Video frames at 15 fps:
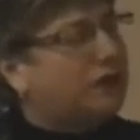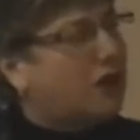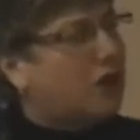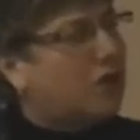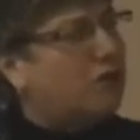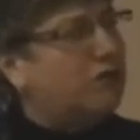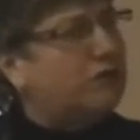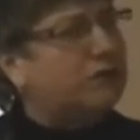
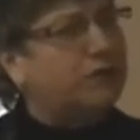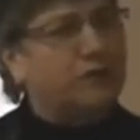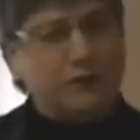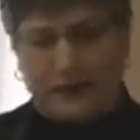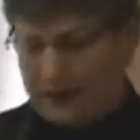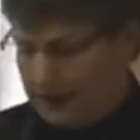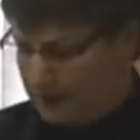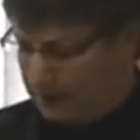will know
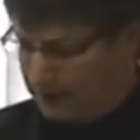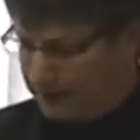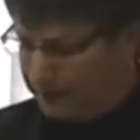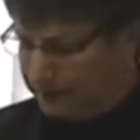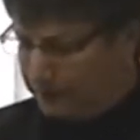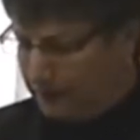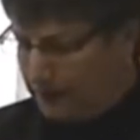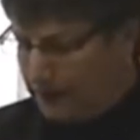through
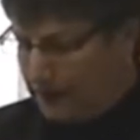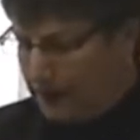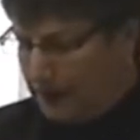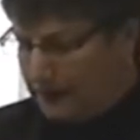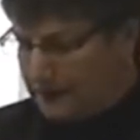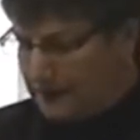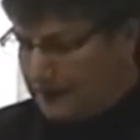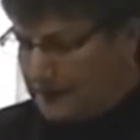him
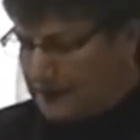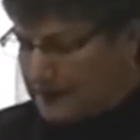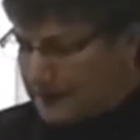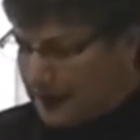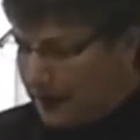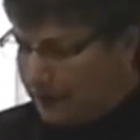and